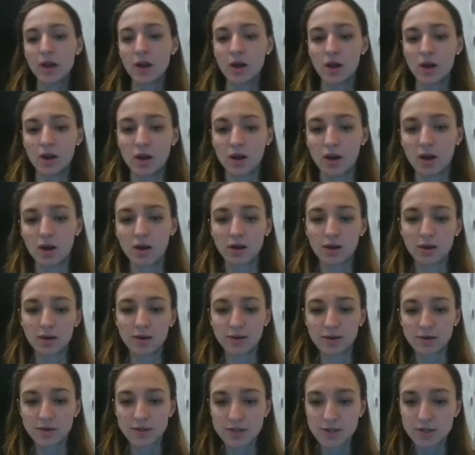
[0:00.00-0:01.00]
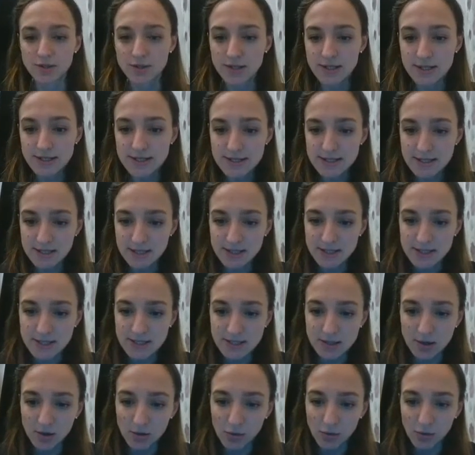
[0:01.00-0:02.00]
uh, characteristics
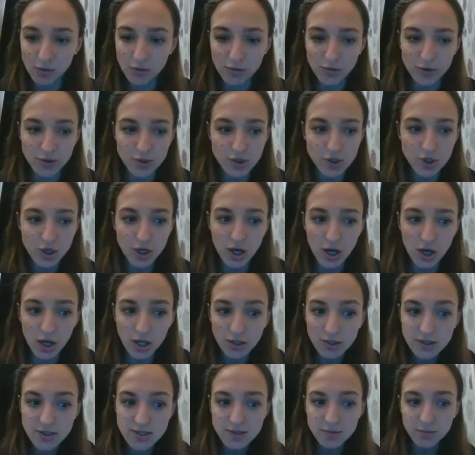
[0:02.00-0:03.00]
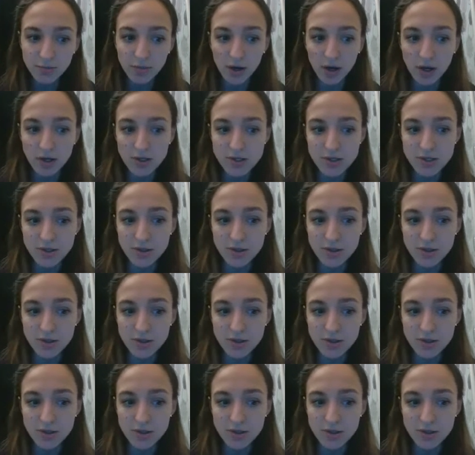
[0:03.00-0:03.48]
of the child's body